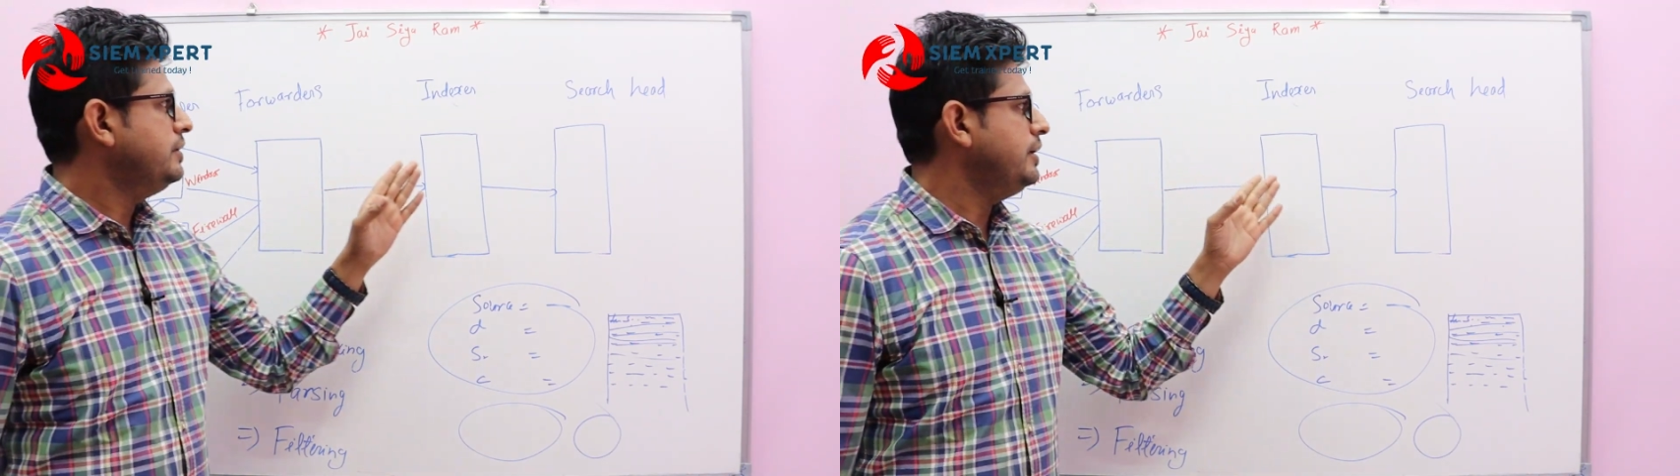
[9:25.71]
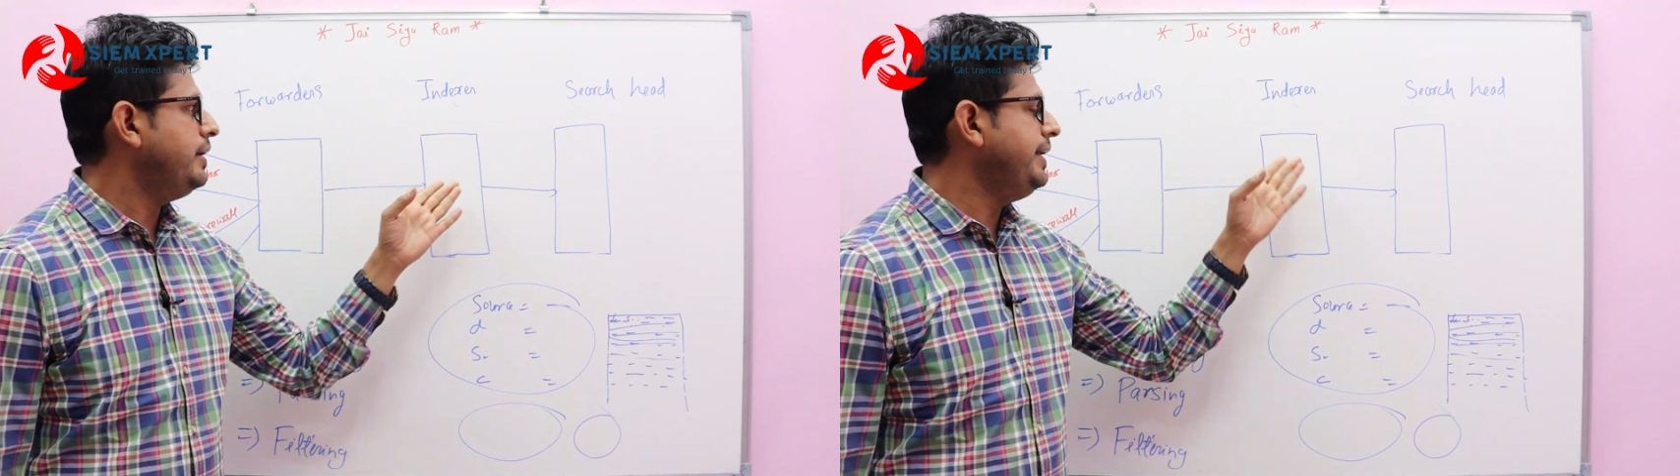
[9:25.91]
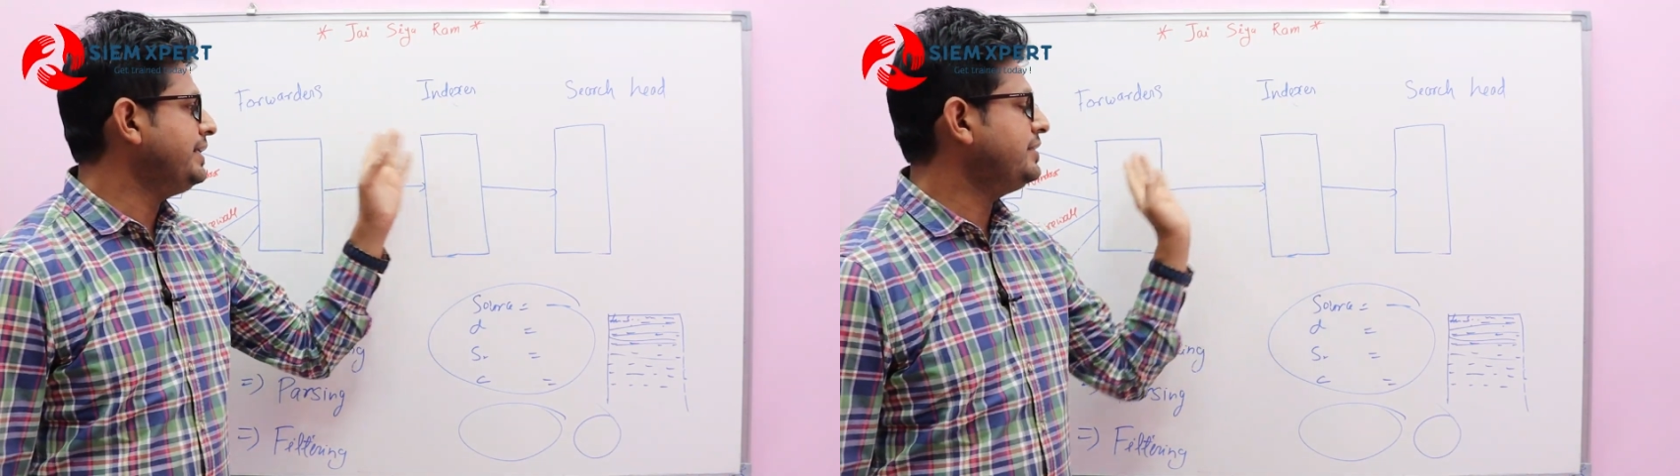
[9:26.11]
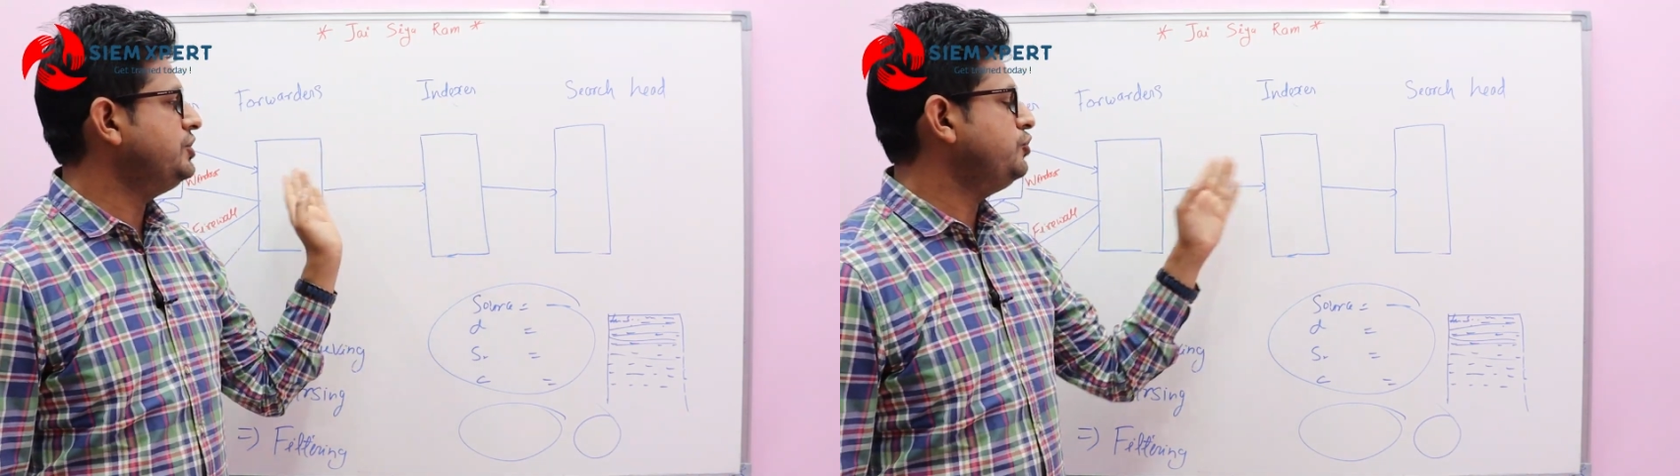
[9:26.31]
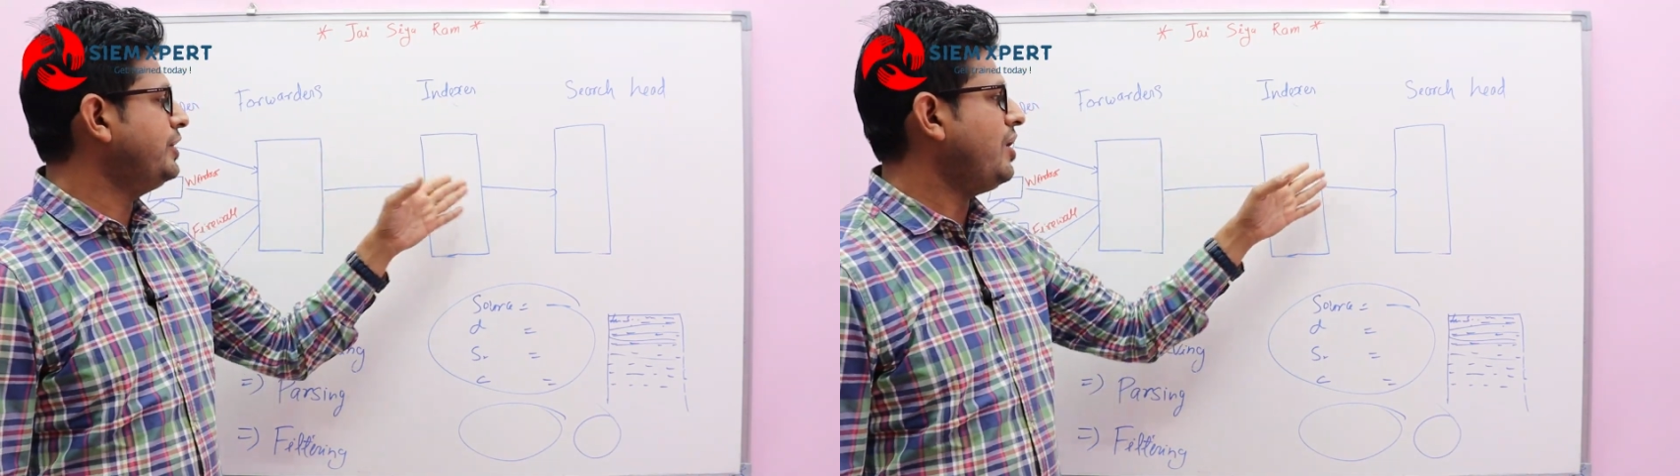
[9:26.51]
indexer
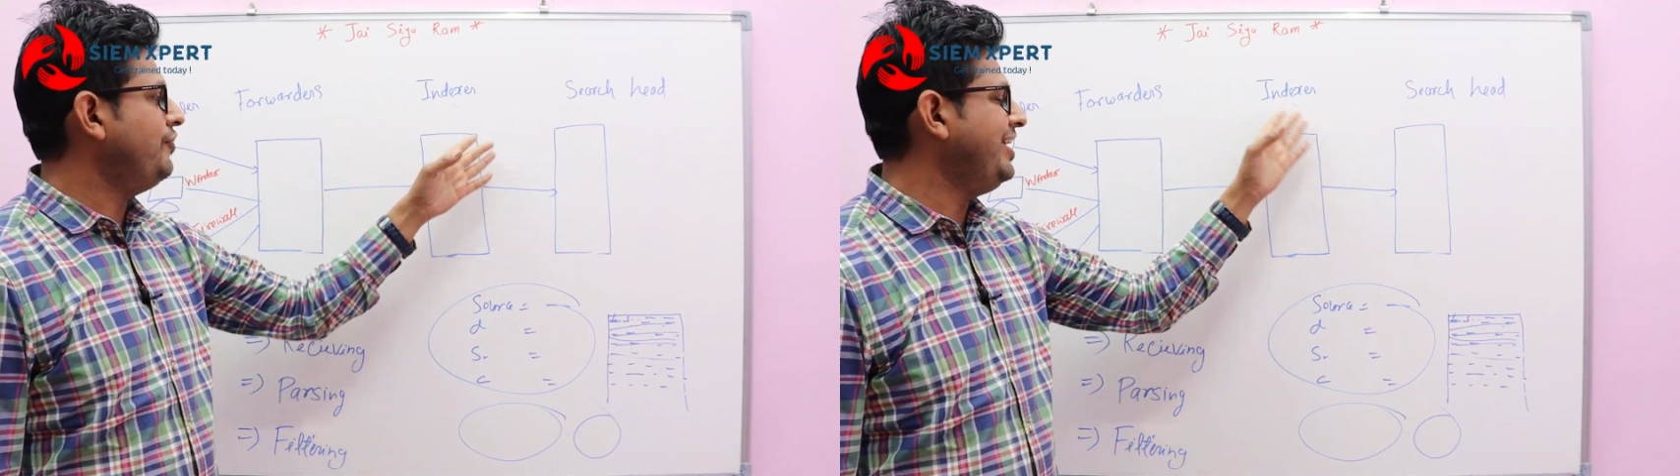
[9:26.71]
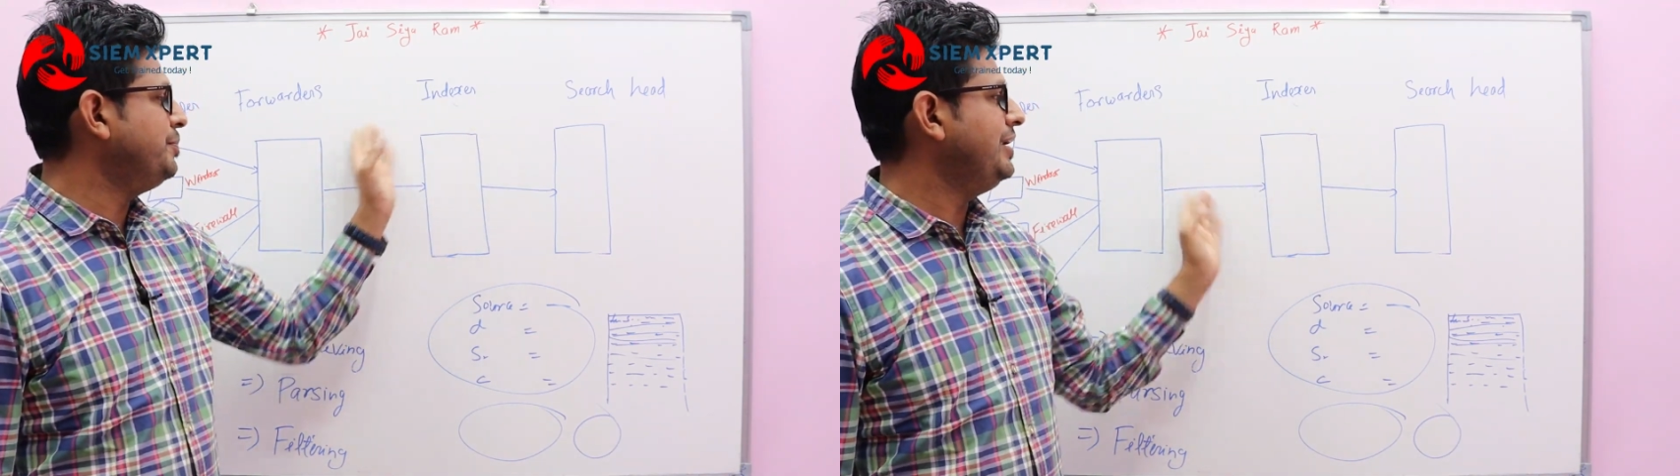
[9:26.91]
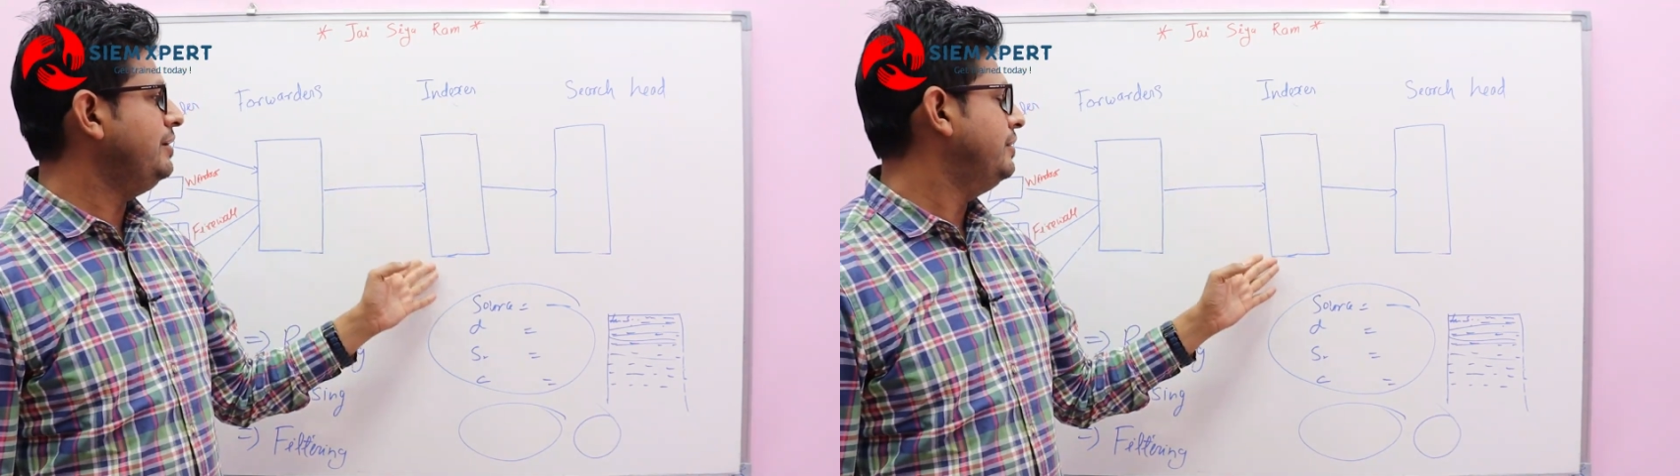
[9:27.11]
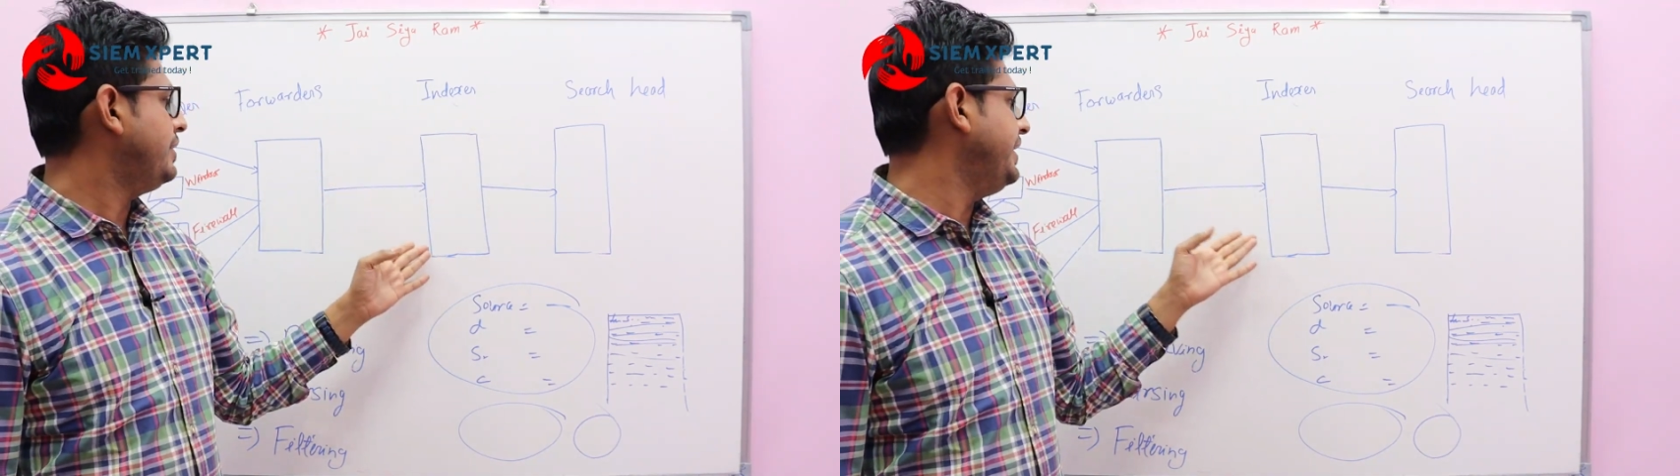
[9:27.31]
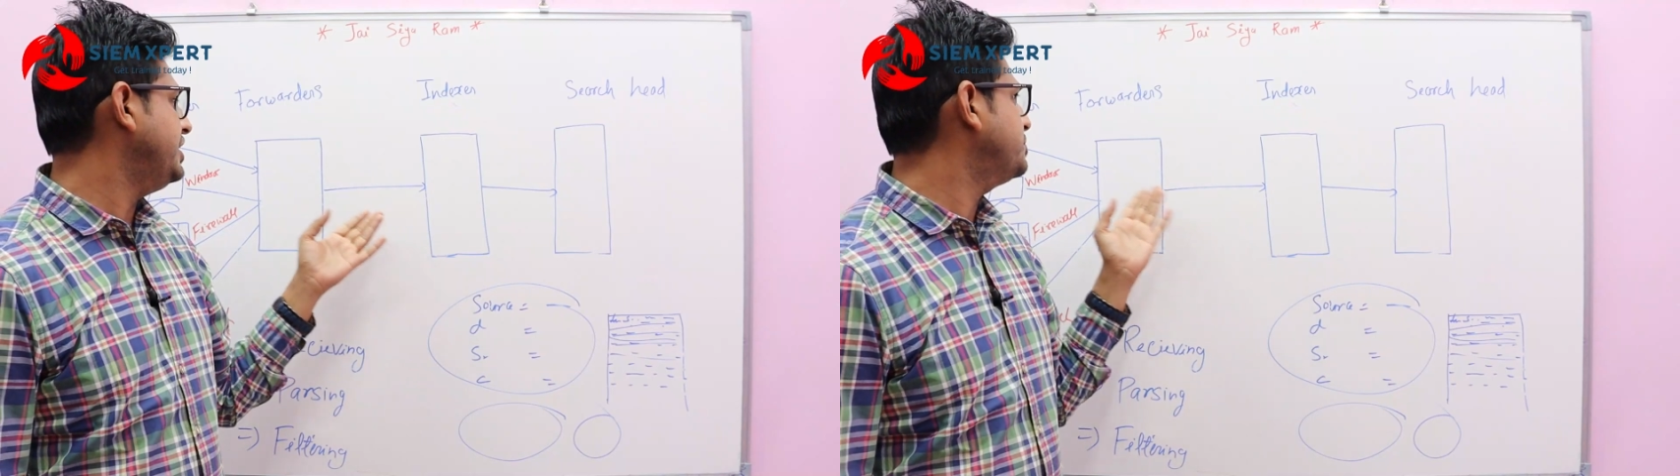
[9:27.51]
is not available, right?